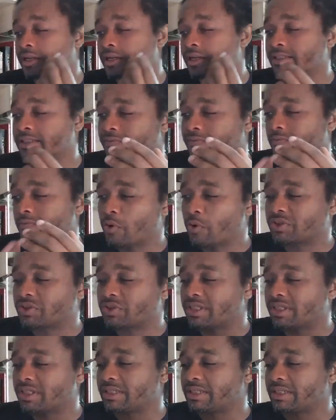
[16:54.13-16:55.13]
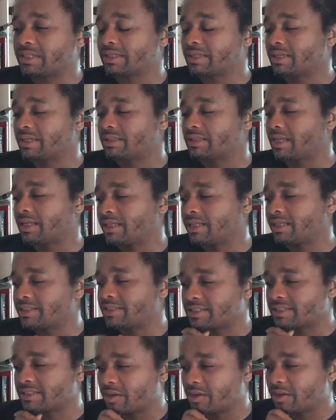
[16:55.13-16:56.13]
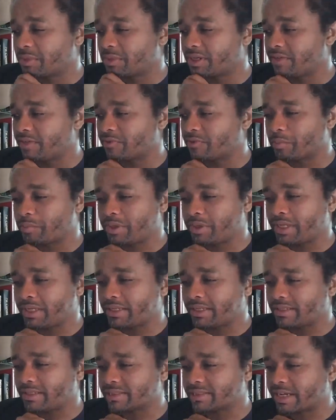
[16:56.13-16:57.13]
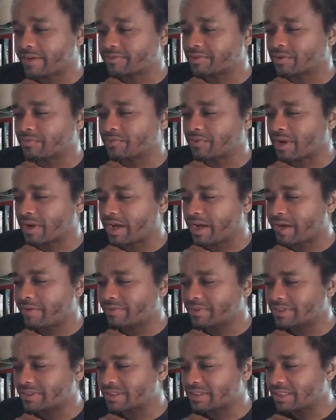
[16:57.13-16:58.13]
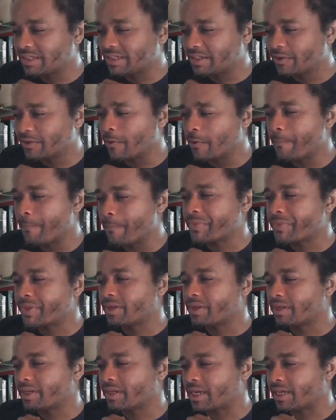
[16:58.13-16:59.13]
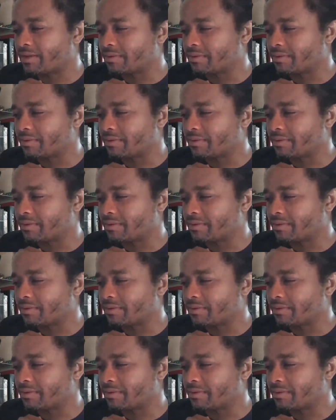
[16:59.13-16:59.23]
And it's unfortunate that legendary medieval opinions have survived and still